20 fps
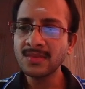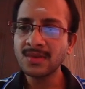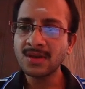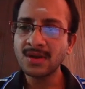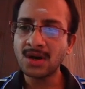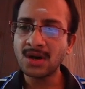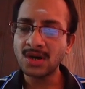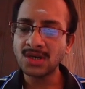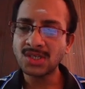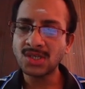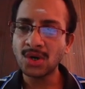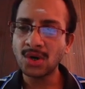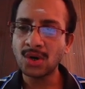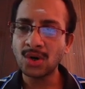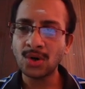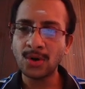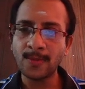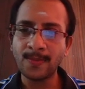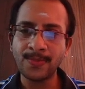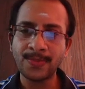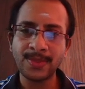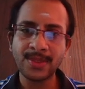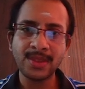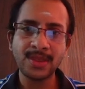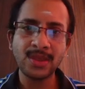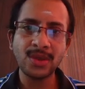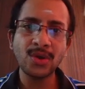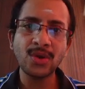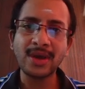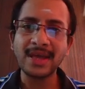
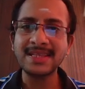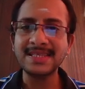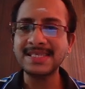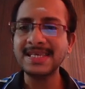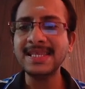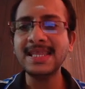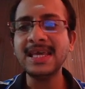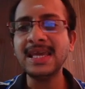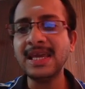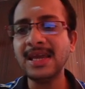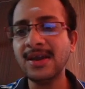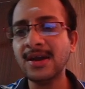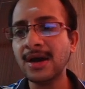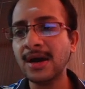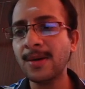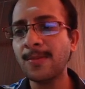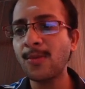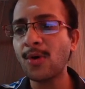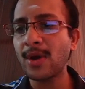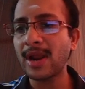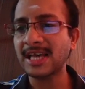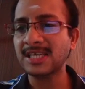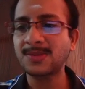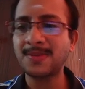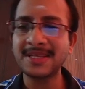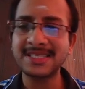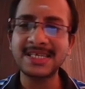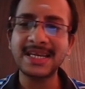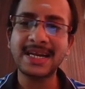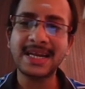You can see the more
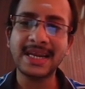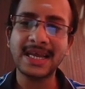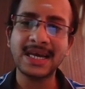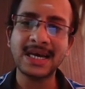explicit